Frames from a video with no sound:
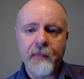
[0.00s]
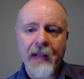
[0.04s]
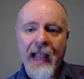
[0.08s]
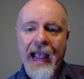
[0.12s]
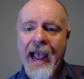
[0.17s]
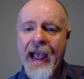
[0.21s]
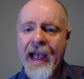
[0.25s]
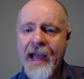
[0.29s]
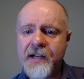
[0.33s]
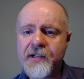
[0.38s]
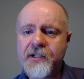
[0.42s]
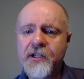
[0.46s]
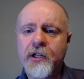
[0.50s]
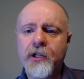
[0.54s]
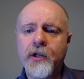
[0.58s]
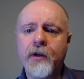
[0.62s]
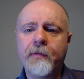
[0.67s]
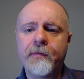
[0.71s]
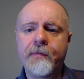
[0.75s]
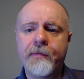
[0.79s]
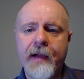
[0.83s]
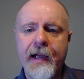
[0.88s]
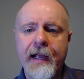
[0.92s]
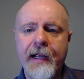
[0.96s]
Add to your
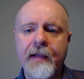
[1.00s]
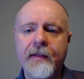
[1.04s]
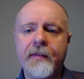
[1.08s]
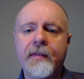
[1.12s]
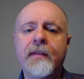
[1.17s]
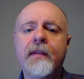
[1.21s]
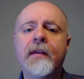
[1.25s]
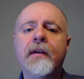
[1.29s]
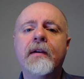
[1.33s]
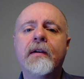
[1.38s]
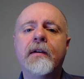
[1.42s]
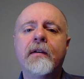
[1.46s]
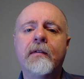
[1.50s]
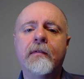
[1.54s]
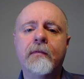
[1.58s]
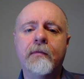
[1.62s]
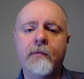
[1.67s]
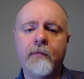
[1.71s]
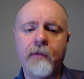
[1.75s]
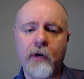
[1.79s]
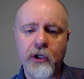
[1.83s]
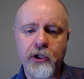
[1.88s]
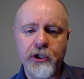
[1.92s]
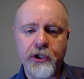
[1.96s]
faith
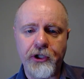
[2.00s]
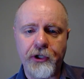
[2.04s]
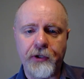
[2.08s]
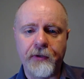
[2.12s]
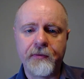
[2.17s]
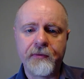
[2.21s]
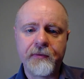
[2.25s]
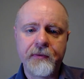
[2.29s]
virtue.